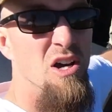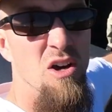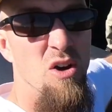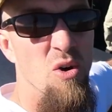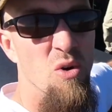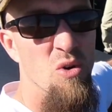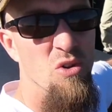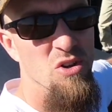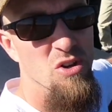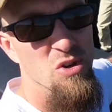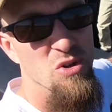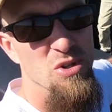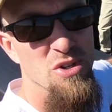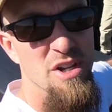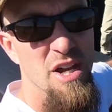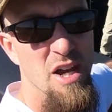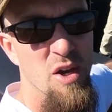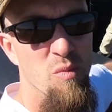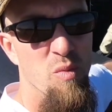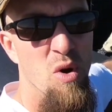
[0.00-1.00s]
or the
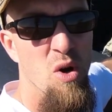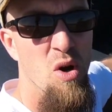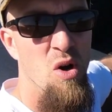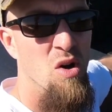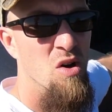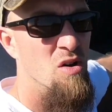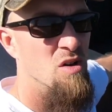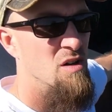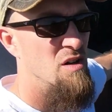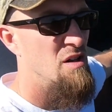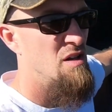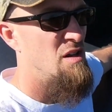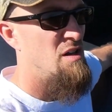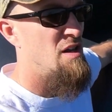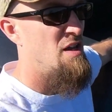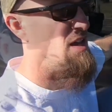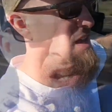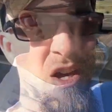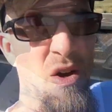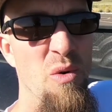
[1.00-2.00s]
gooseneck ball.
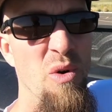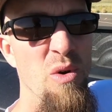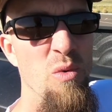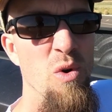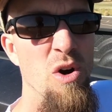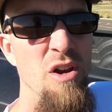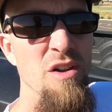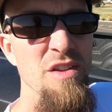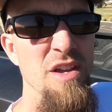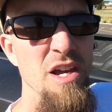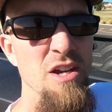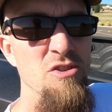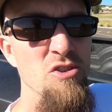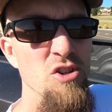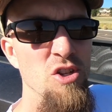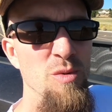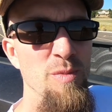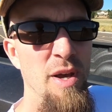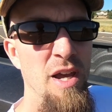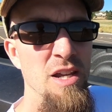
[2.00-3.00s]
We wanted the extra
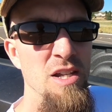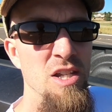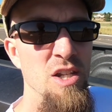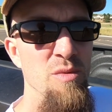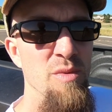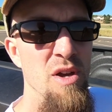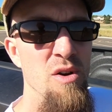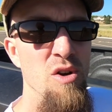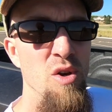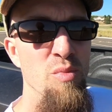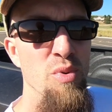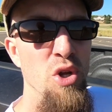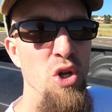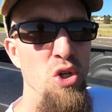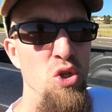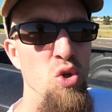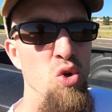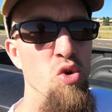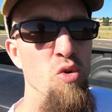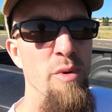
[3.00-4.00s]
space to be able to put a
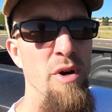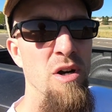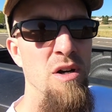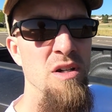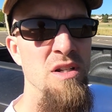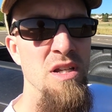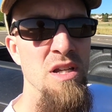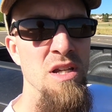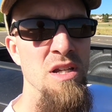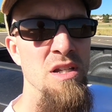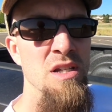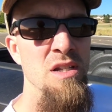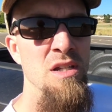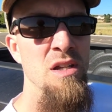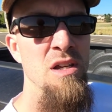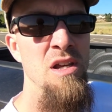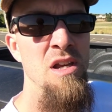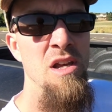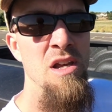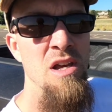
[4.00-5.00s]
toolbox in.
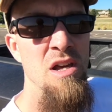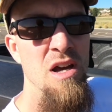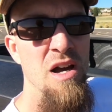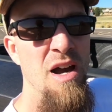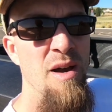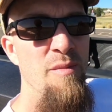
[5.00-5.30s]
I